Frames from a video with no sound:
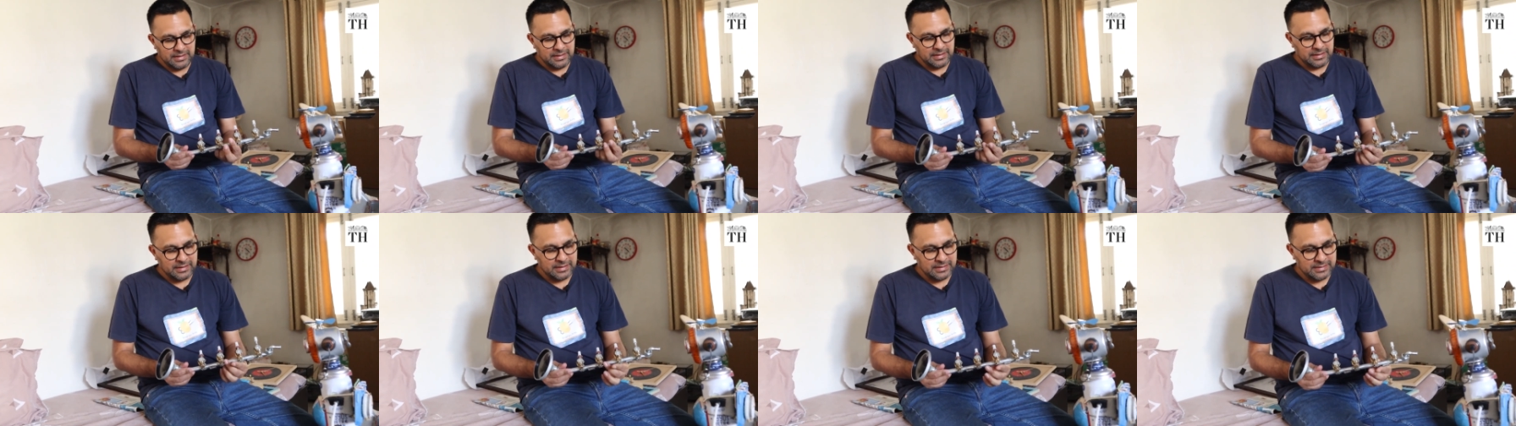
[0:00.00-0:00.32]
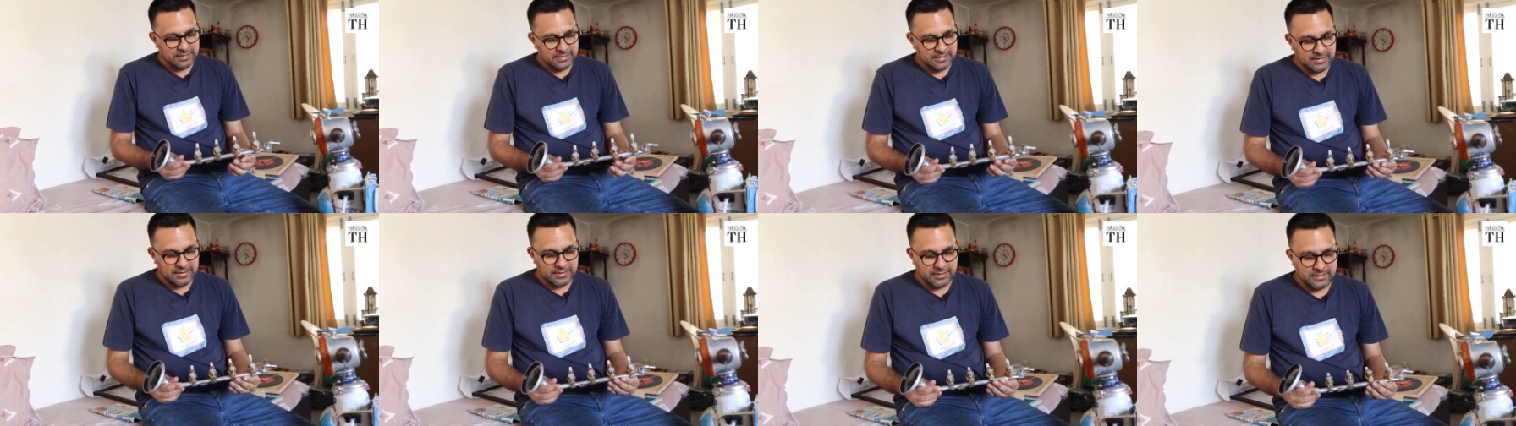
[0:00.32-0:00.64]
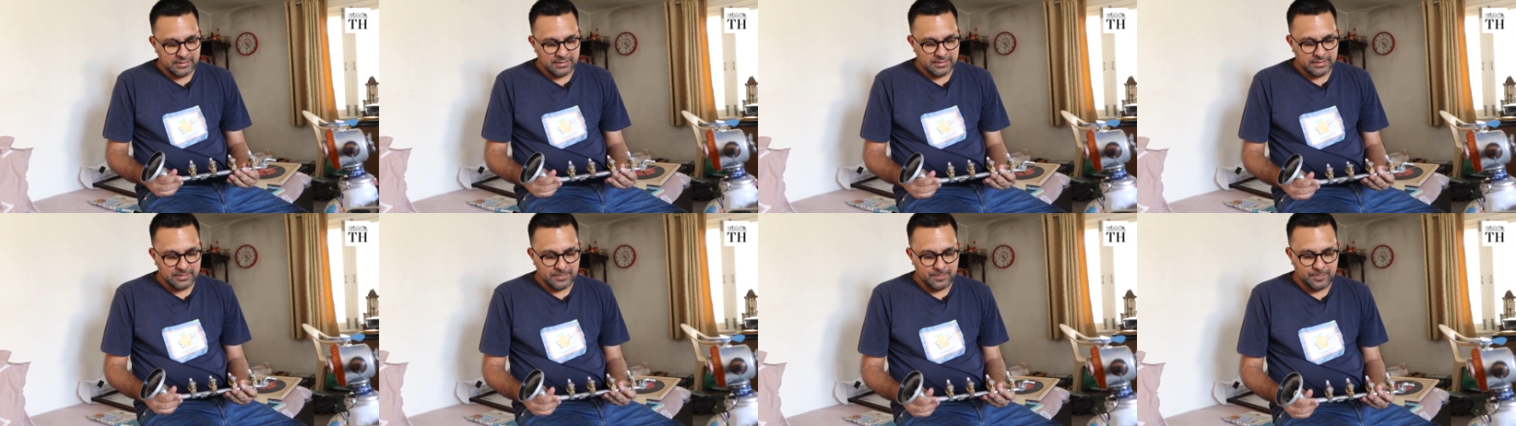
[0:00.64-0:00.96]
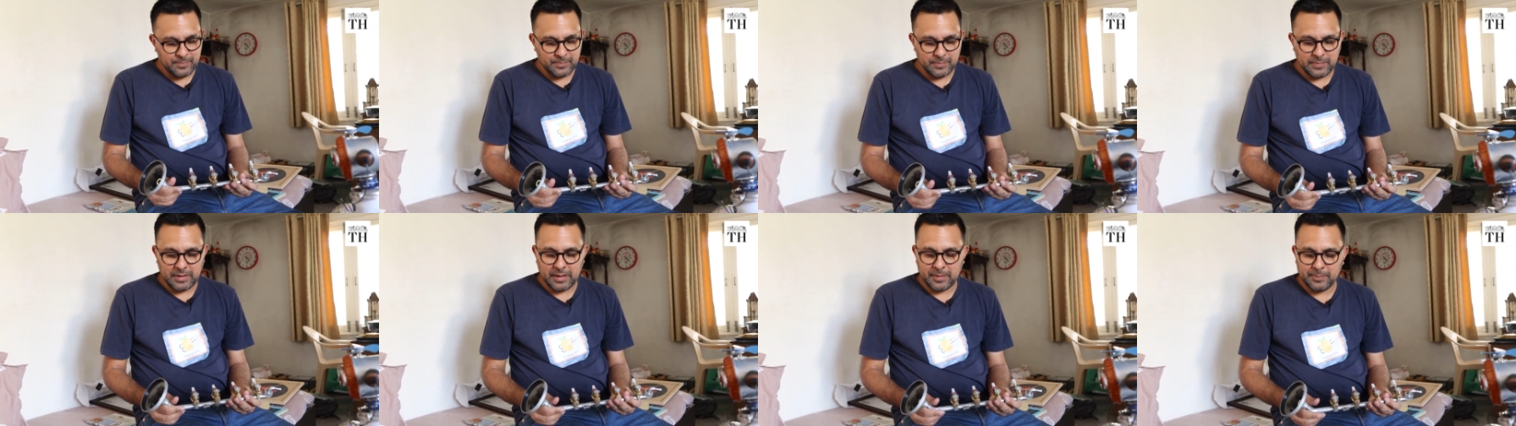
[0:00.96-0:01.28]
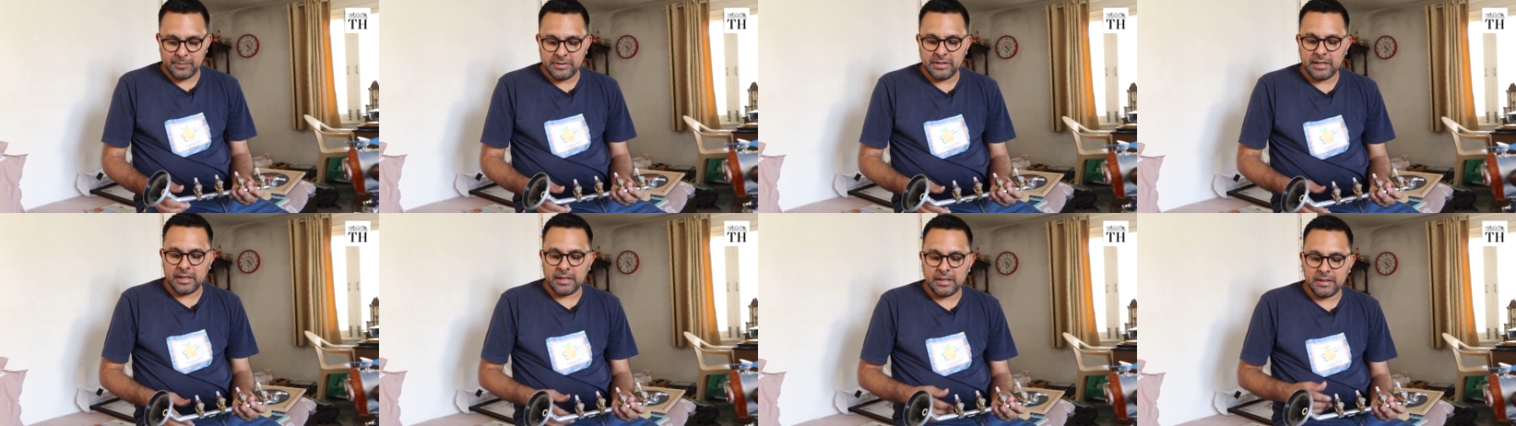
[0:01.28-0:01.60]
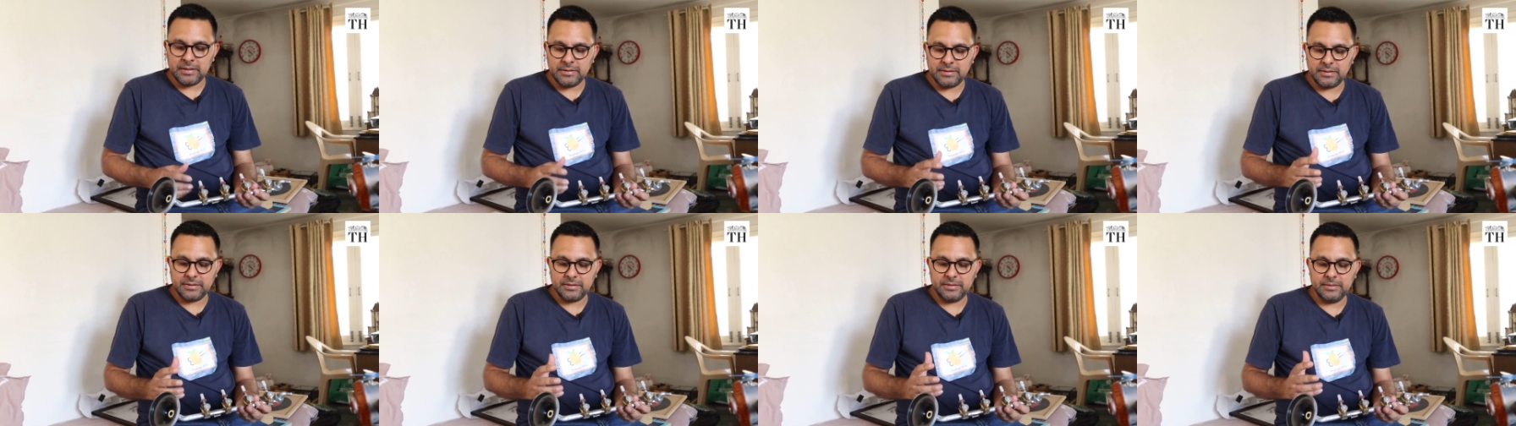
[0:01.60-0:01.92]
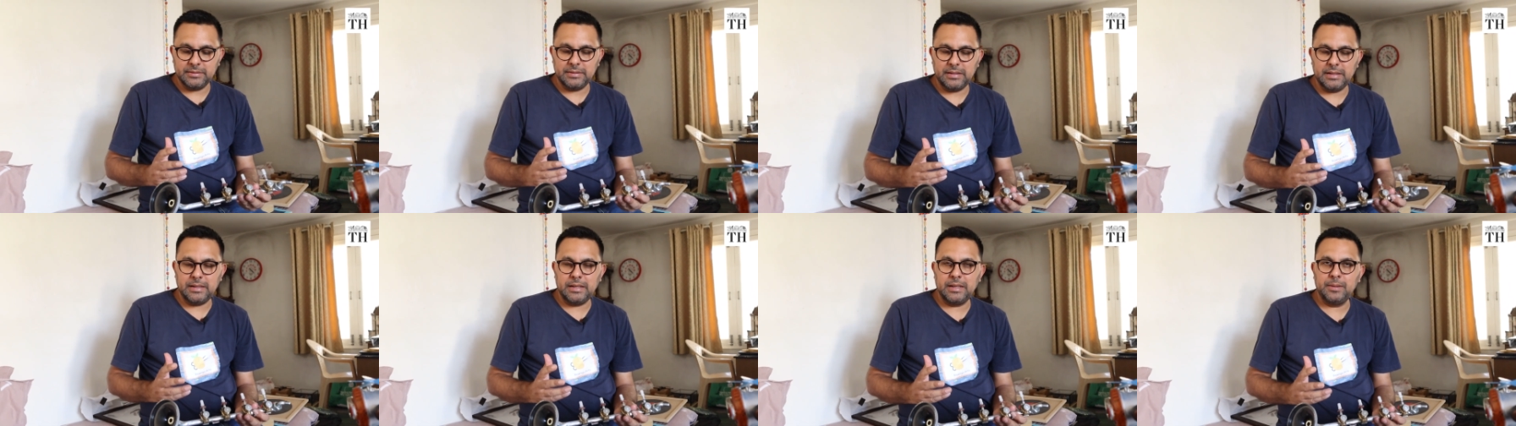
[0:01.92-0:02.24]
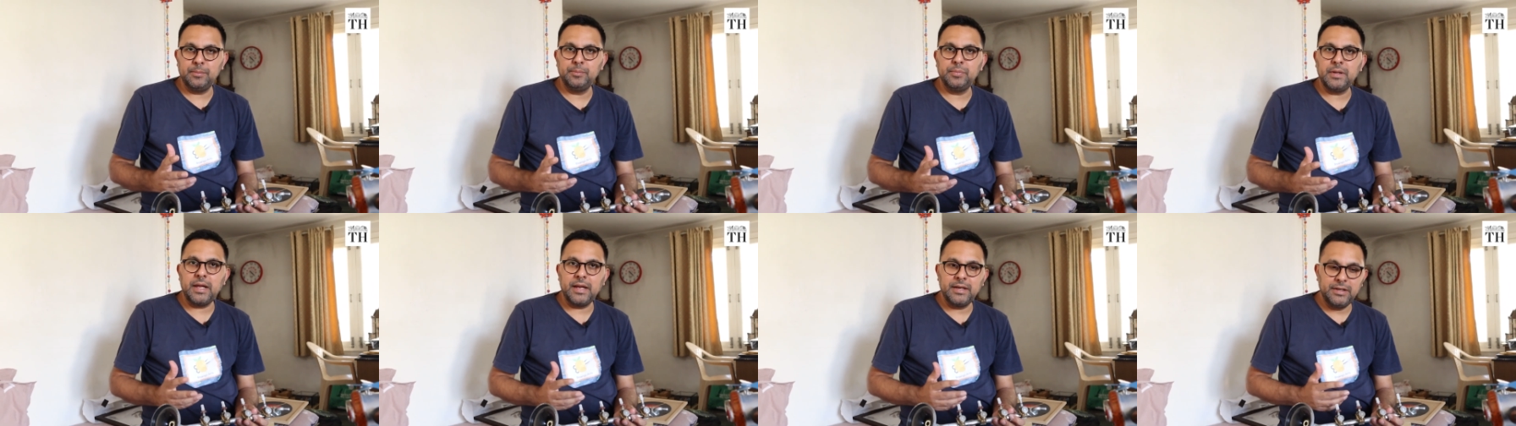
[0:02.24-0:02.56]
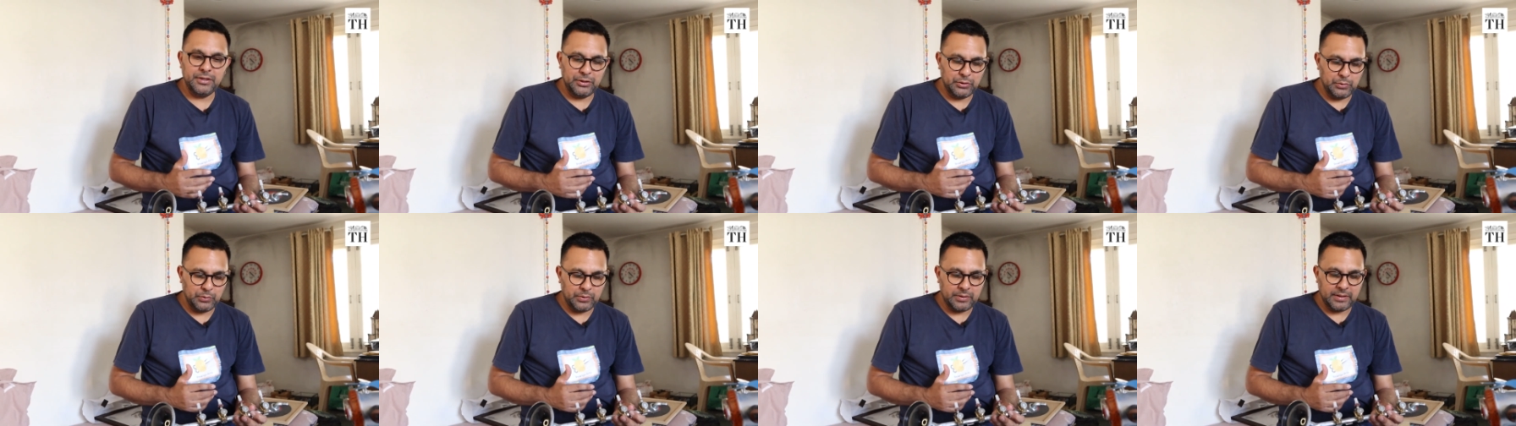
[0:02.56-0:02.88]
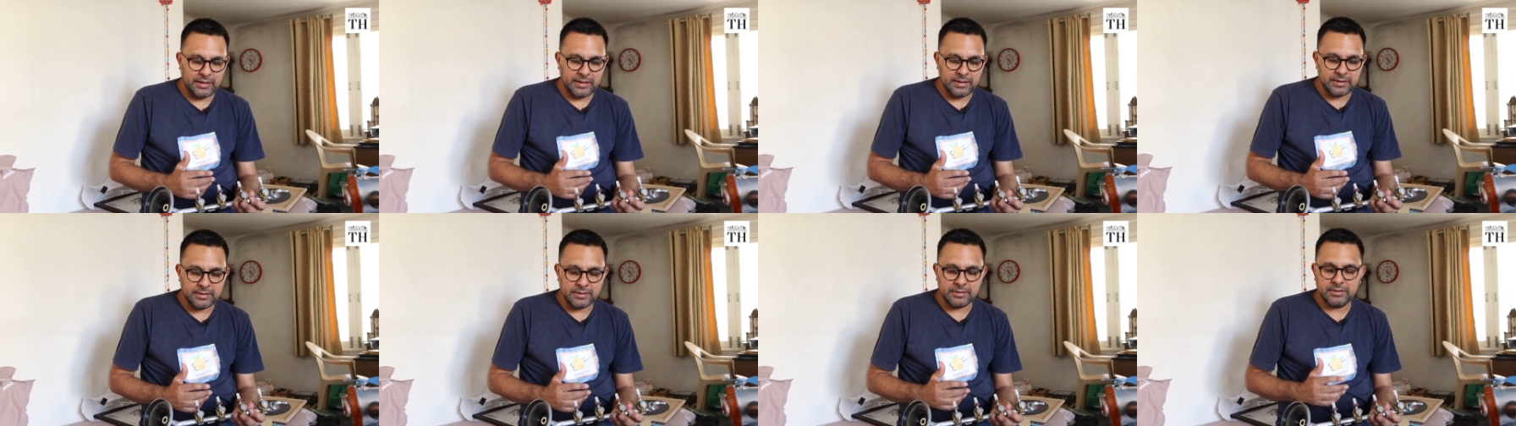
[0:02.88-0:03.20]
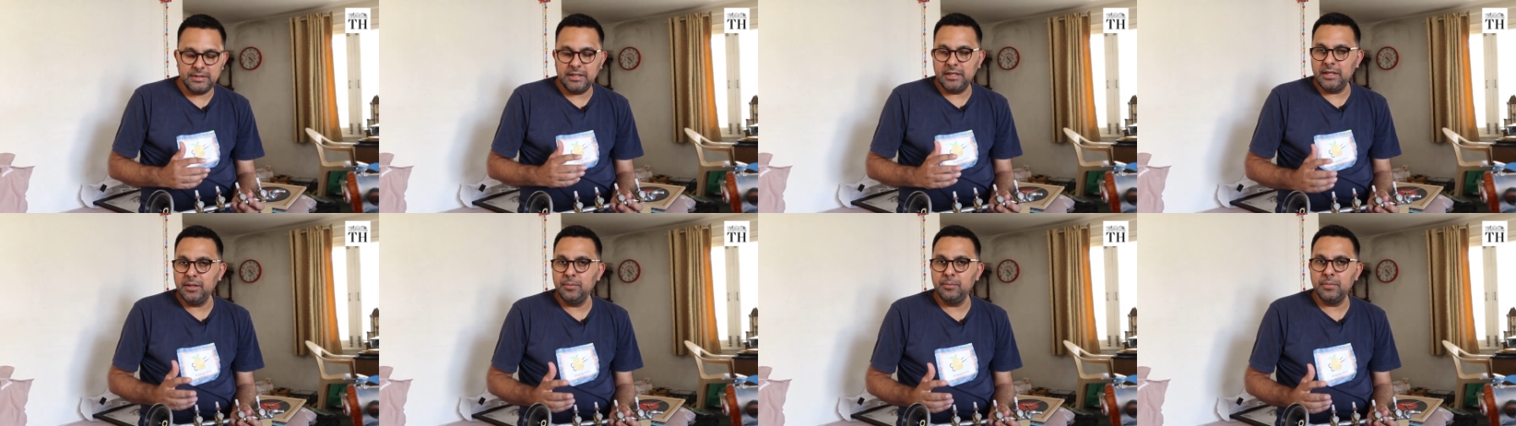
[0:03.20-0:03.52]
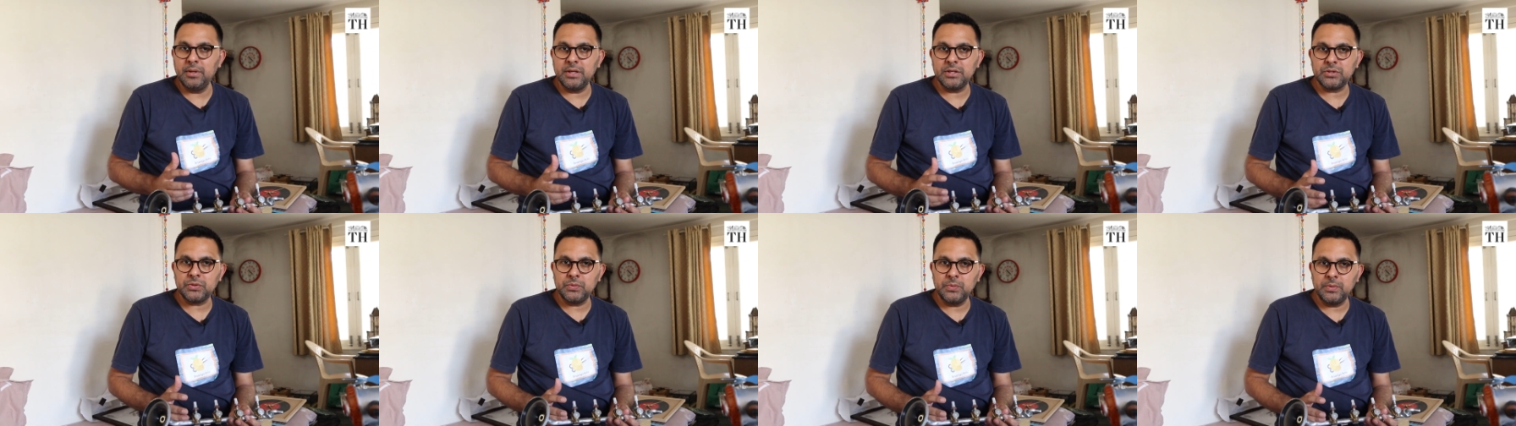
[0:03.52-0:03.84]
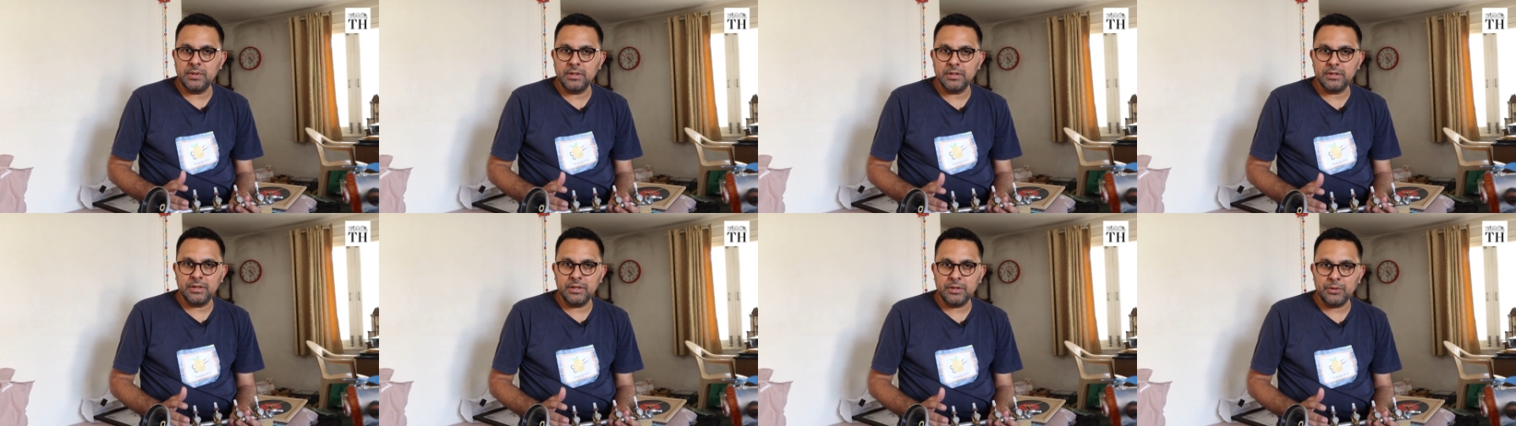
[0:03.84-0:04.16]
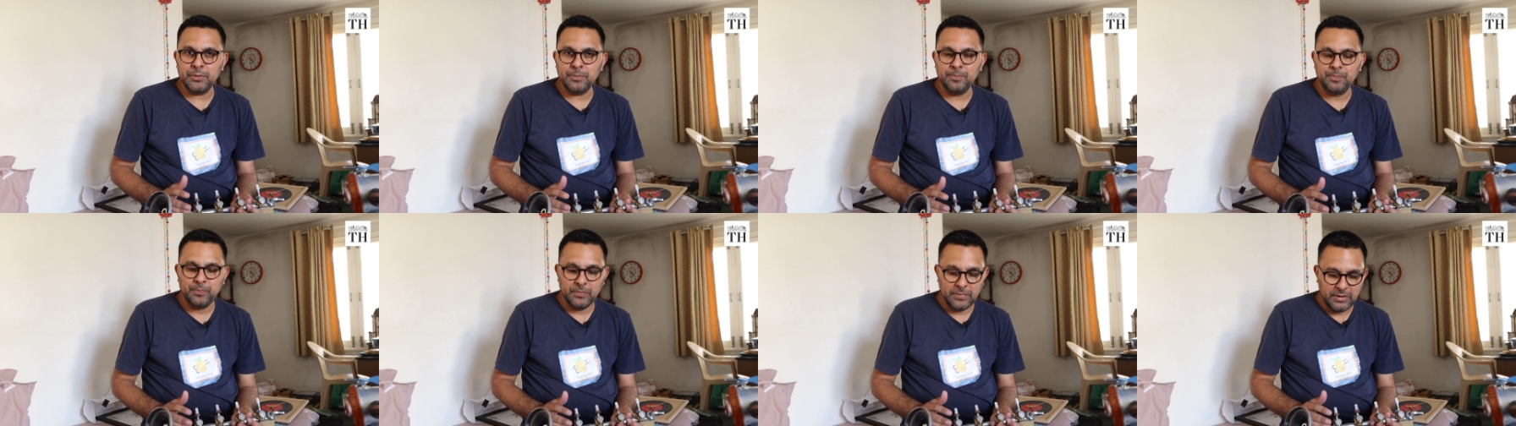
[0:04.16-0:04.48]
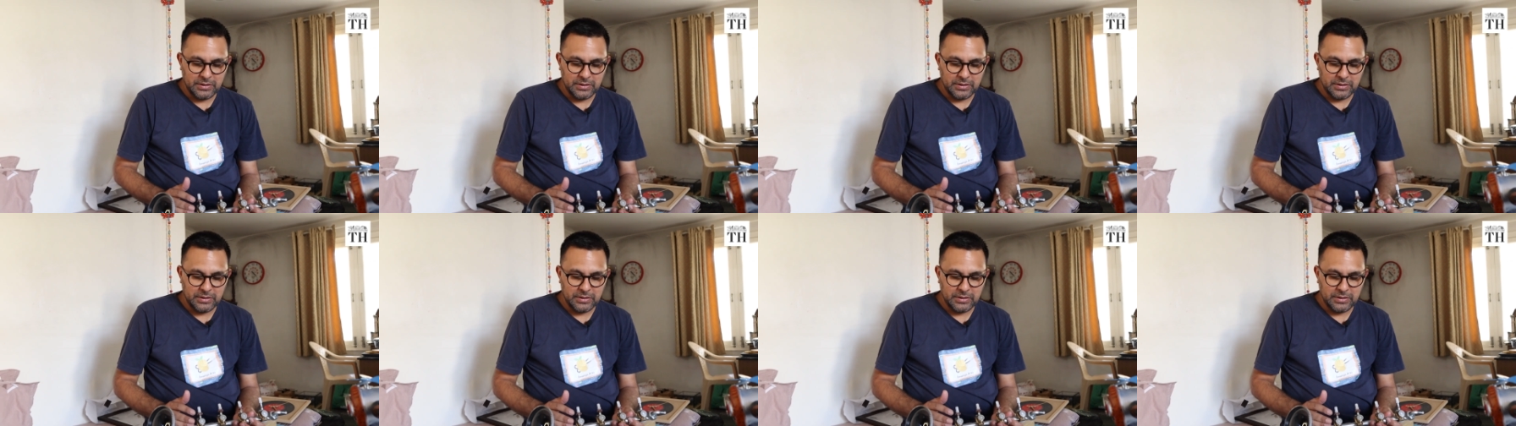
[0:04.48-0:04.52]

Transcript: and I'm planning to create a theme-based work now.